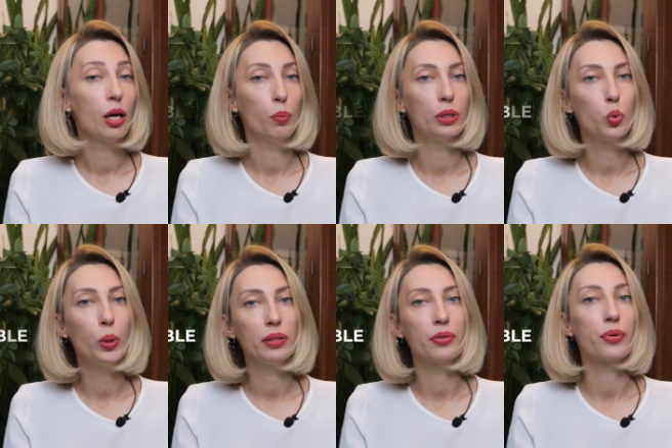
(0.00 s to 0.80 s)

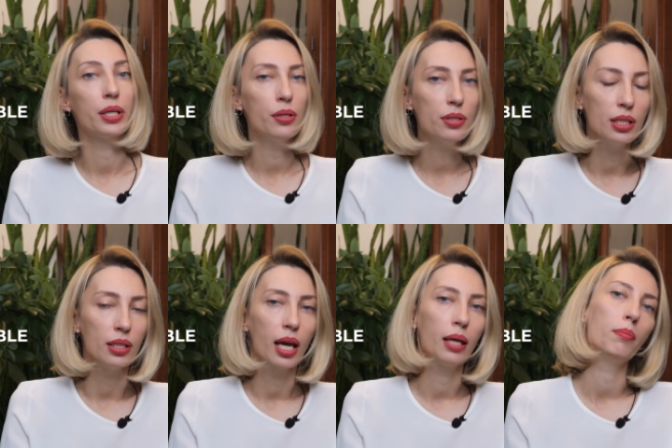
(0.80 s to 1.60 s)
between reusing
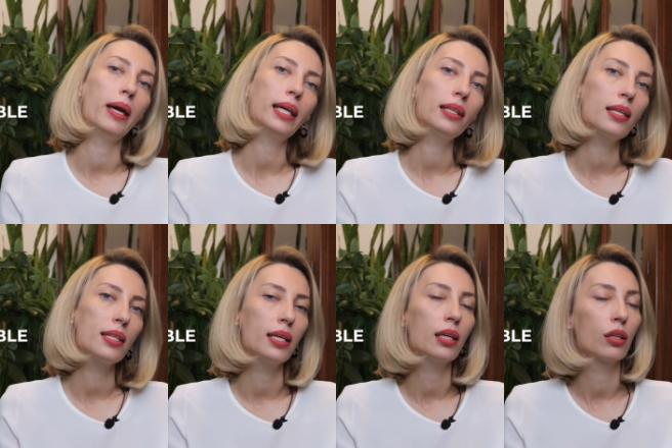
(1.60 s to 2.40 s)
and making a
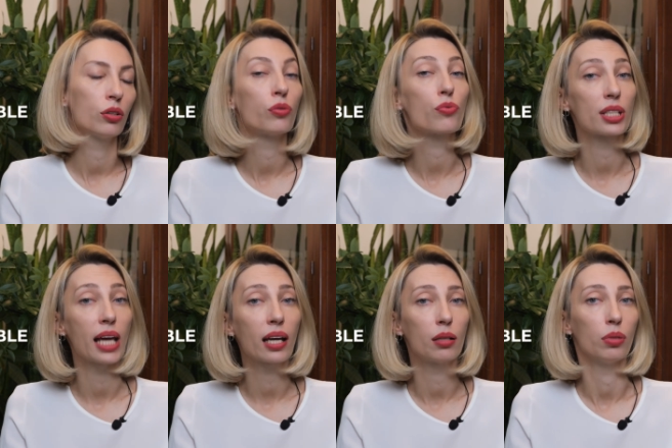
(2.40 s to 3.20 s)
thing
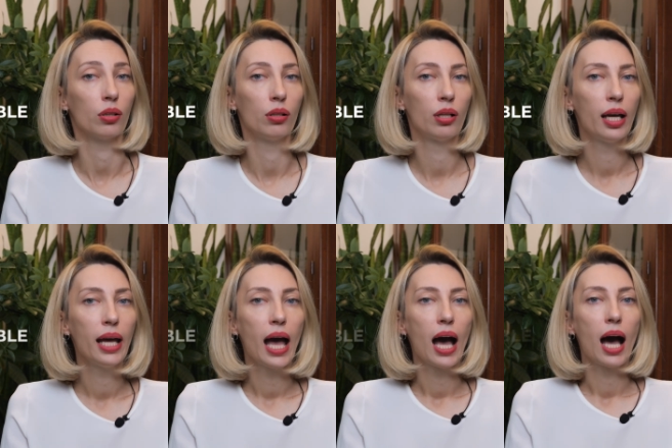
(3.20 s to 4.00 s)
non-recyclable.
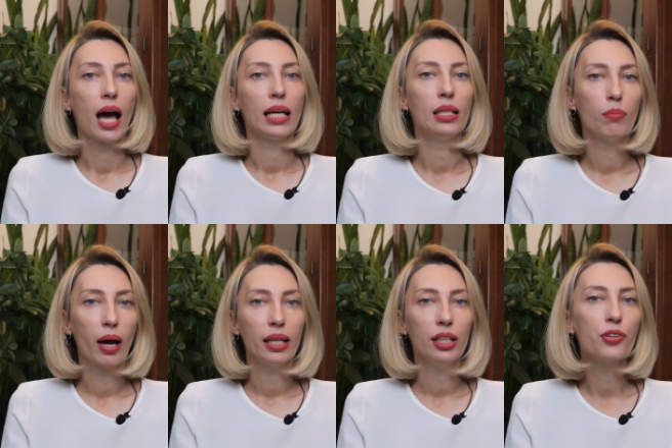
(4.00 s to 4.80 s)
In
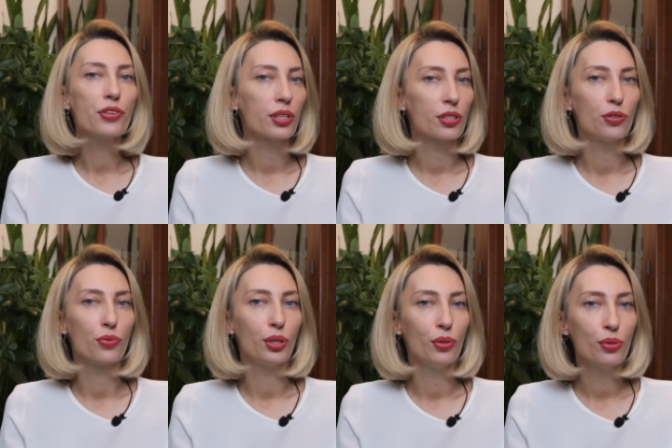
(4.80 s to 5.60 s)
my eagerness to
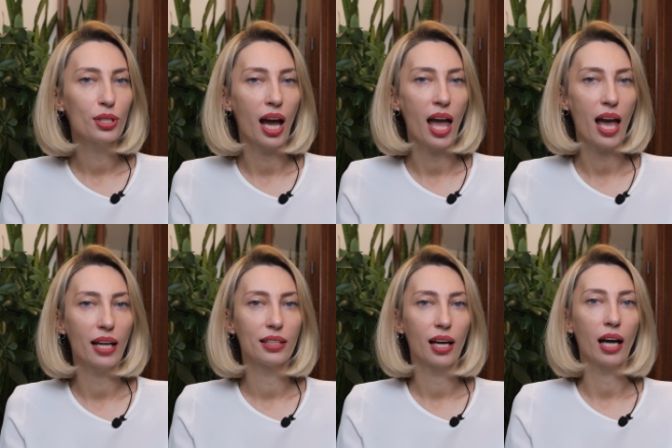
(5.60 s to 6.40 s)
reuse, I
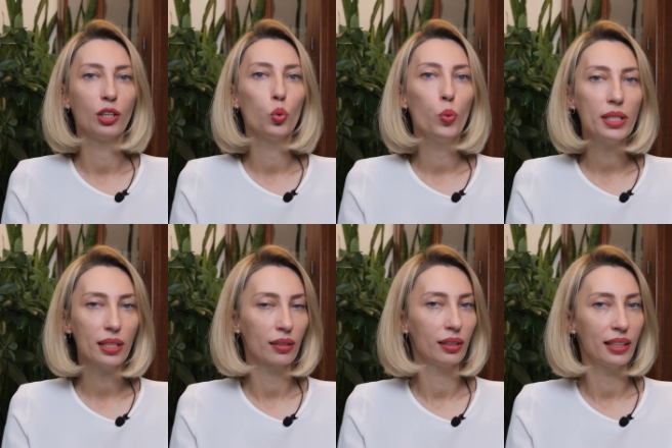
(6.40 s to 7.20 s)
had
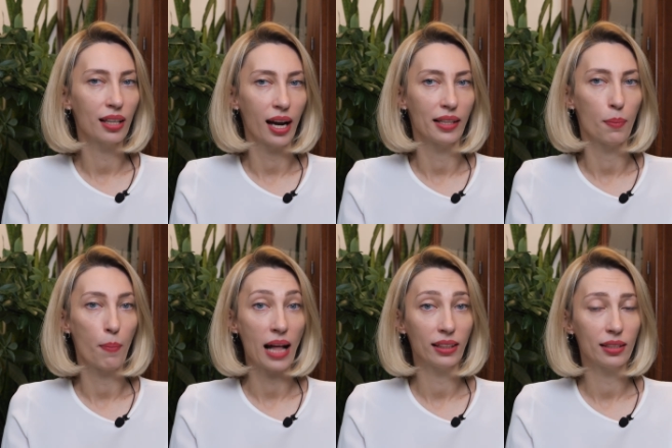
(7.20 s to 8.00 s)
unwittingly denied the
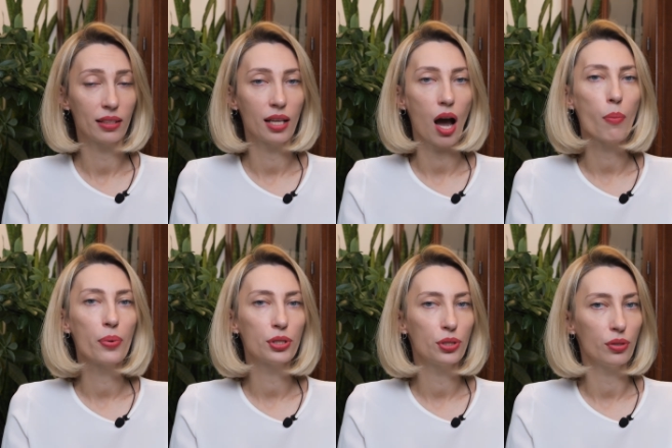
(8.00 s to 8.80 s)
pallet the
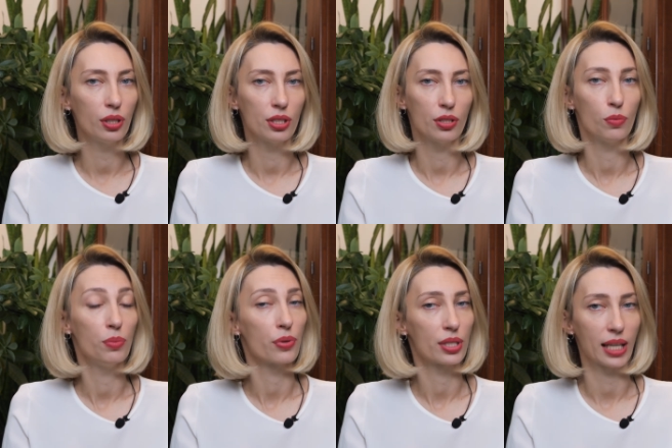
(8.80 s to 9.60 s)
opportunity to be
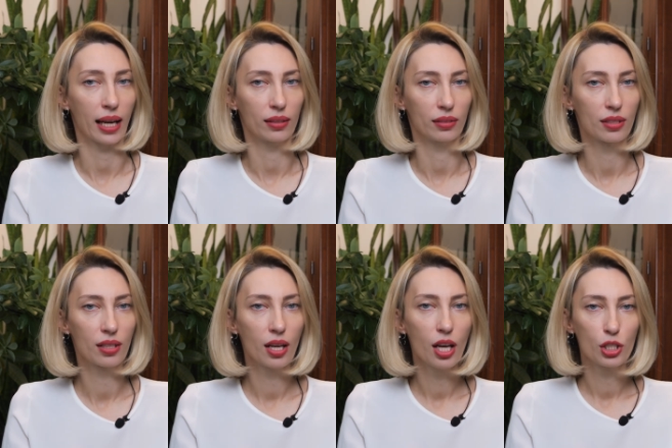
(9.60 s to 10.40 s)
recycled.
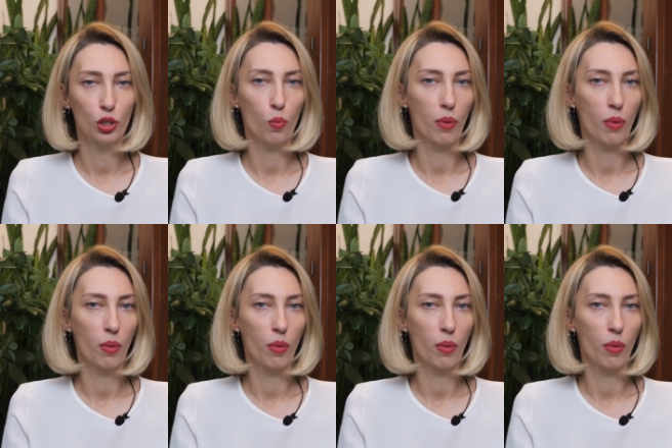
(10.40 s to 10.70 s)
So